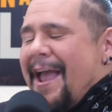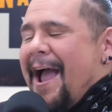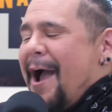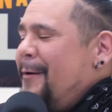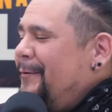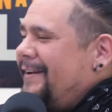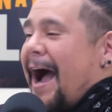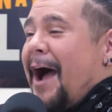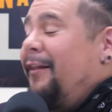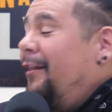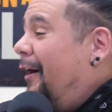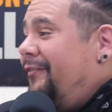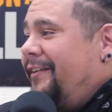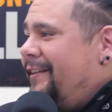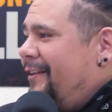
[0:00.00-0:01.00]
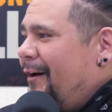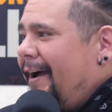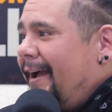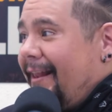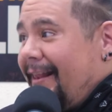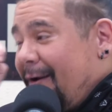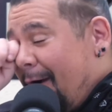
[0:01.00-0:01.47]
Yeah, I loved it though.
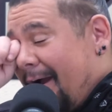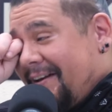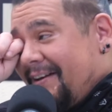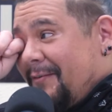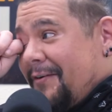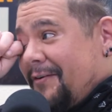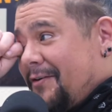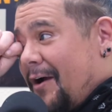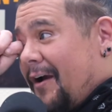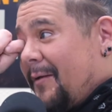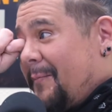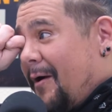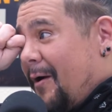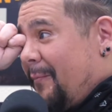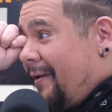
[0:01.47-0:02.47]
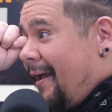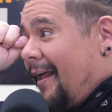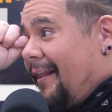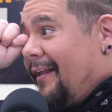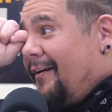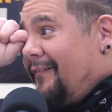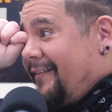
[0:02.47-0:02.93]
I had no idea what they're talking about, but
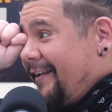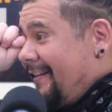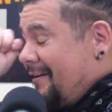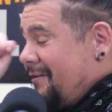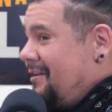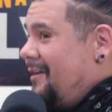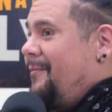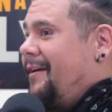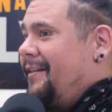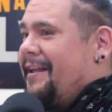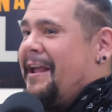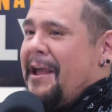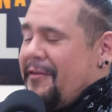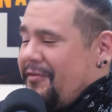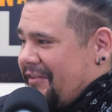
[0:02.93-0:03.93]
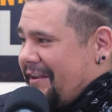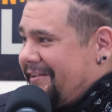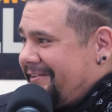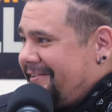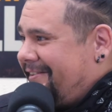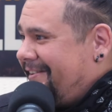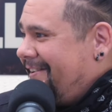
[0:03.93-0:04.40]
I loved it. They're talking about
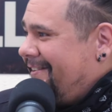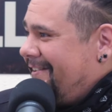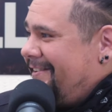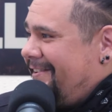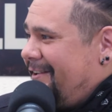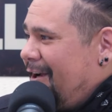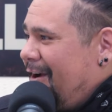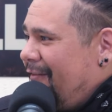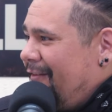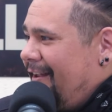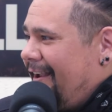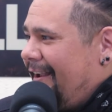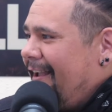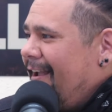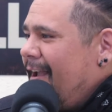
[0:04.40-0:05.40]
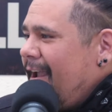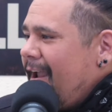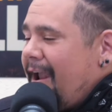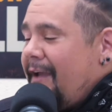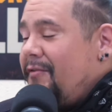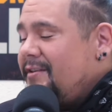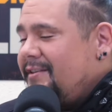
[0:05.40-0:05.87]
theses and stuff. Like
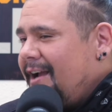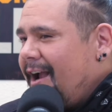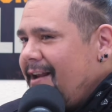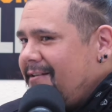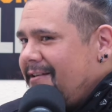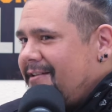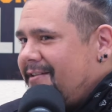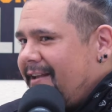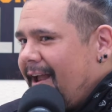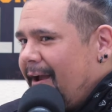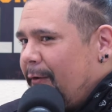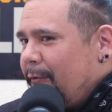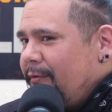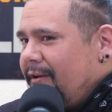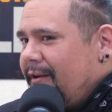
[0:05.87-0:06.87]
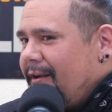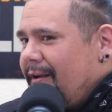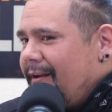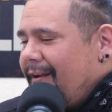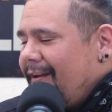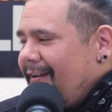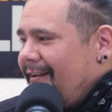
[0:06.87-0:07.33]
if the science is sound.
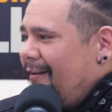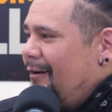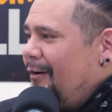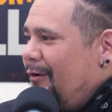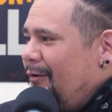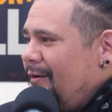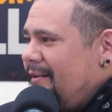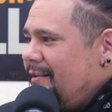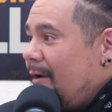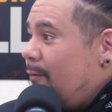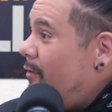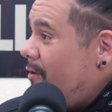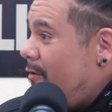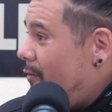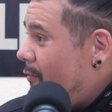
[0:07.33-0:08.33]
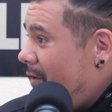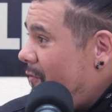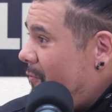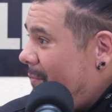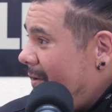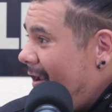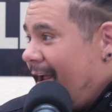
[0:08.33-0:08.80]
And he's like, well, you agree
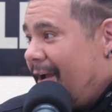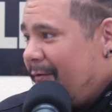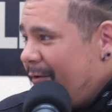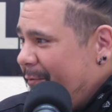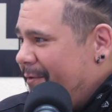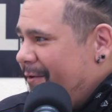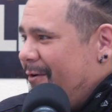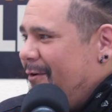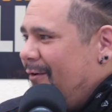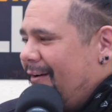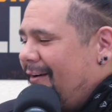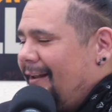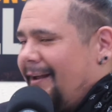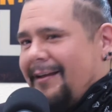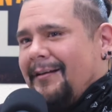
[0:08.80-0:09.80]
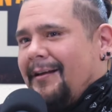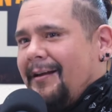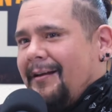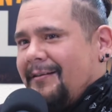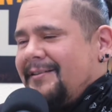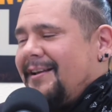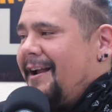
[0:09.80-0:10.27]
with me. I agree with you. And they're
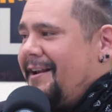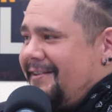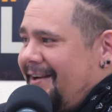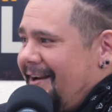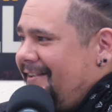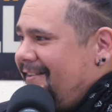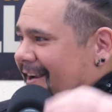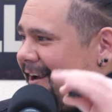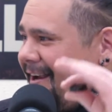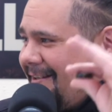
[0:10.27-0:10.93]
like science, talk.